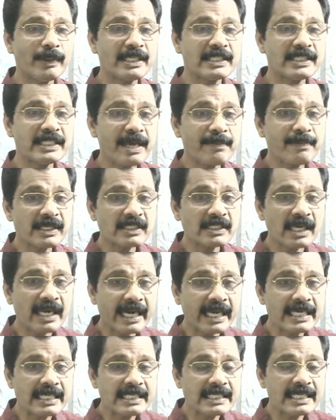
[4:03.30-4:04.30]
Stamens are
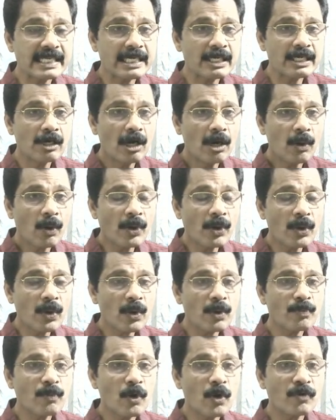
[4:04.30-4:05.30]
arranged in one
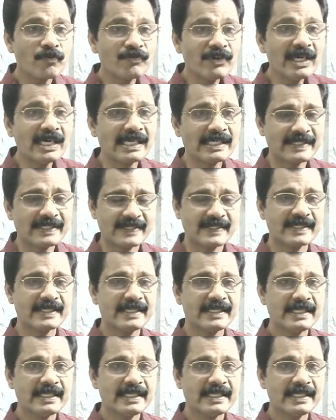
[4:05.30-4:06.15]
or more whorls.